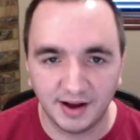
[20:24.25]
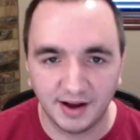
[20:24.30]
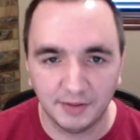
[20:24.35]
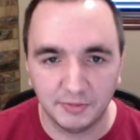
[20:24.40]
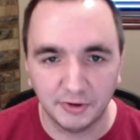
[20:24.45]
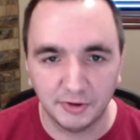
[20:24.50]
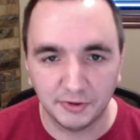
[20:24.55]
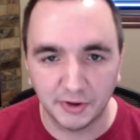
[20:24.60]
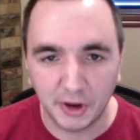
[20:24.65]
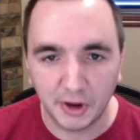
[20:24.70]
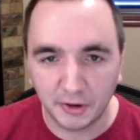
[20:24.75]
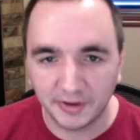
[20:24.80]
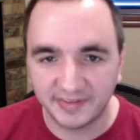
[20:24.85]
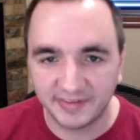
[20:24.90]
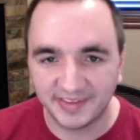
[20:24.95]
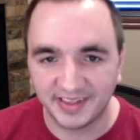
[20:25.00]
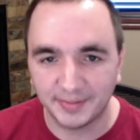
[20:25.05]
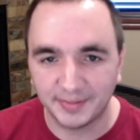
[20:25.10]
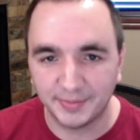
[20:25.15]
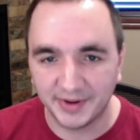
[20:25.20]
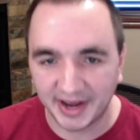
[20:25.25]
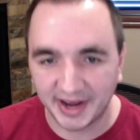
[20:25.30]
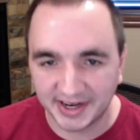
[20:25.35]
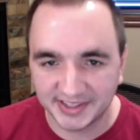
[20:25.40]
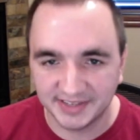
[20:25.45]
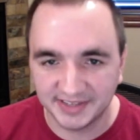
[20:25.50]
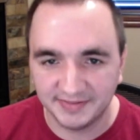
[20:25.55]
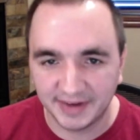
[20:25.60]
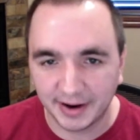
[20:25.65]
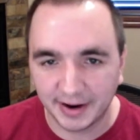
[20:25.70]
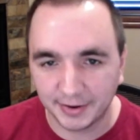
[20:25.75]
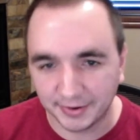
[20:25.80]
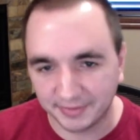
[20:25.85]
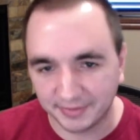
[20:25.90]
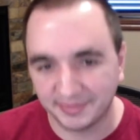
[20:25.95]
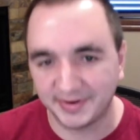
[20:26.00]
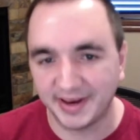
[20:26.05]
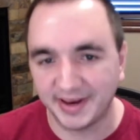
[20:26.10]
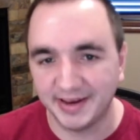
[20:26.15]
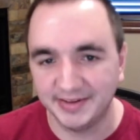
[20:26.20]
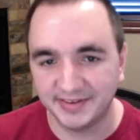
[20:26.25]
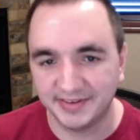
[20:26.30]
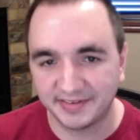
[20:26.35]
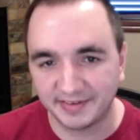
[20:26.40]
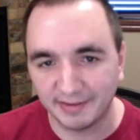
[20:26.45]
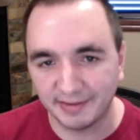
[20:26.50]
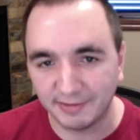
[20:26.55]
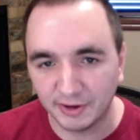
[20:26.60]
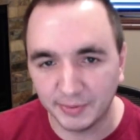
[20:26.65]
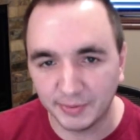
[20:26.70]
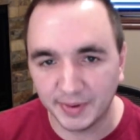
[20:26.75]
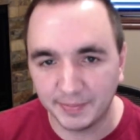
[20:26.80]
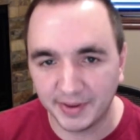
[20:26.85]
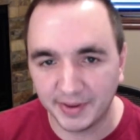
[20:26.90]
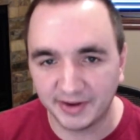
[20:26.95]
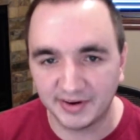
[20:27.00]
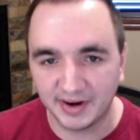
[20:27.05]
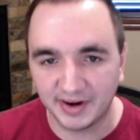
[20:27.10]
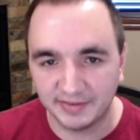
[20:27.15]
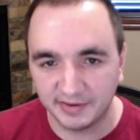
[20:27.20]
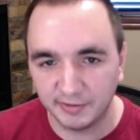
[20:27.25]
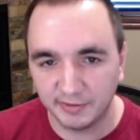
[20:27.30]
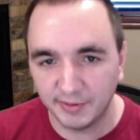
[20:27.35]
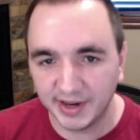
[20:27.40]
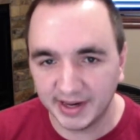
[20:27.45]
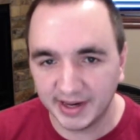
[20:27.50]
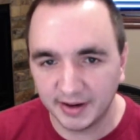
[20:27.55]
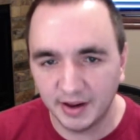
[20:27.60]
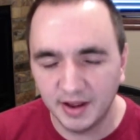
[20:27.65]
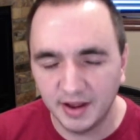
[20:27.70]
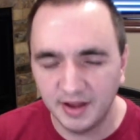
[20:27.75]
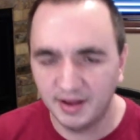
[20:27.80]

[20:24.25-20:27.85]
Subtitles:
You'll notice that the production values are getting just a little bit better every week.